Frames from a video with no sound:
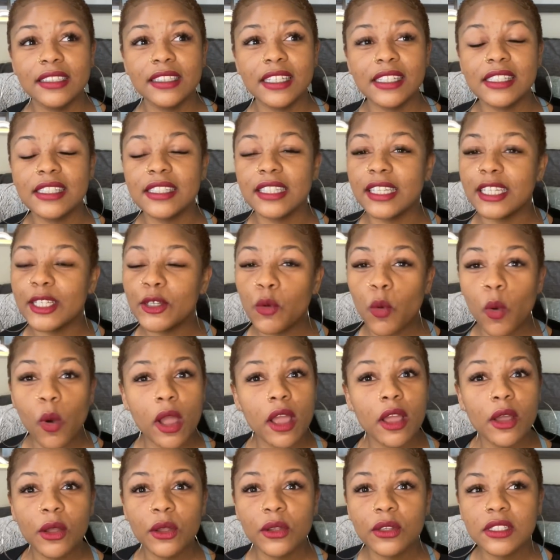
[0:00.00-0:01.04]
The City
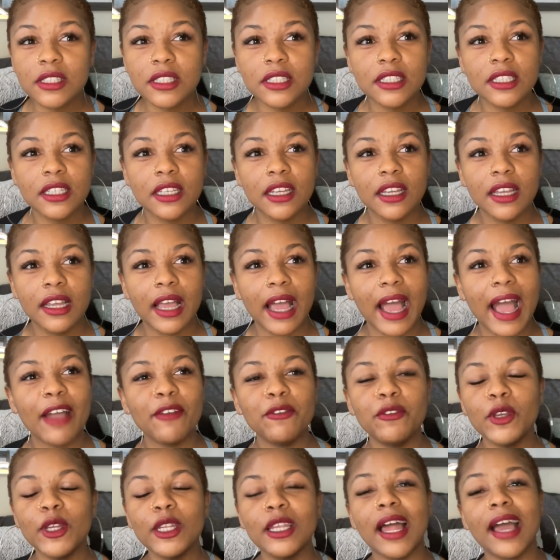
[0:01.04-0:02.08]
Girls. I
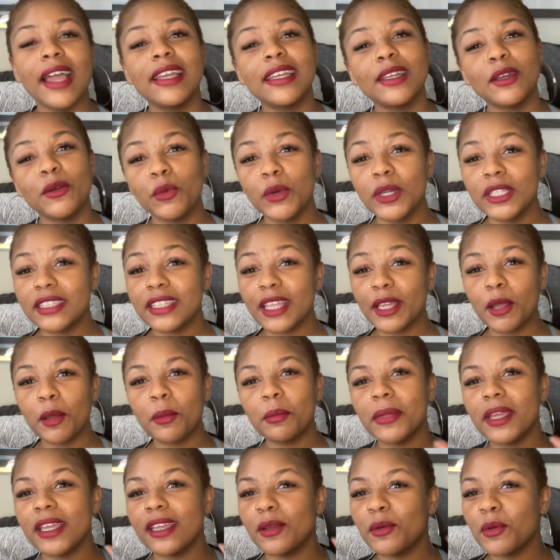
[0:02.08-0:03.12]
feel like with
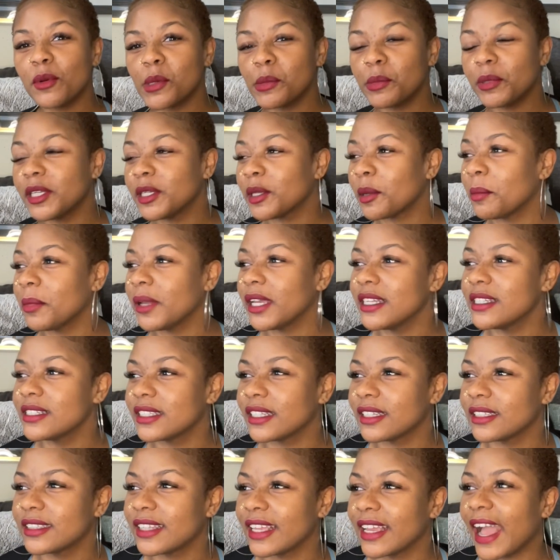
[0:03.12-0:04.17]
them, it would be an
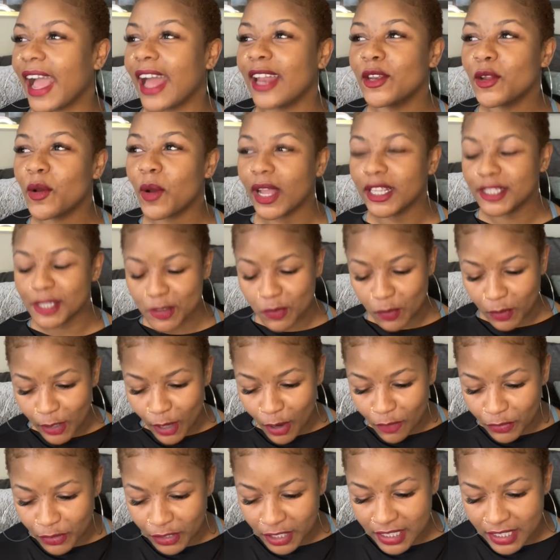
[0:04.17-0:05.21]
amazing thing. I know I just went off on a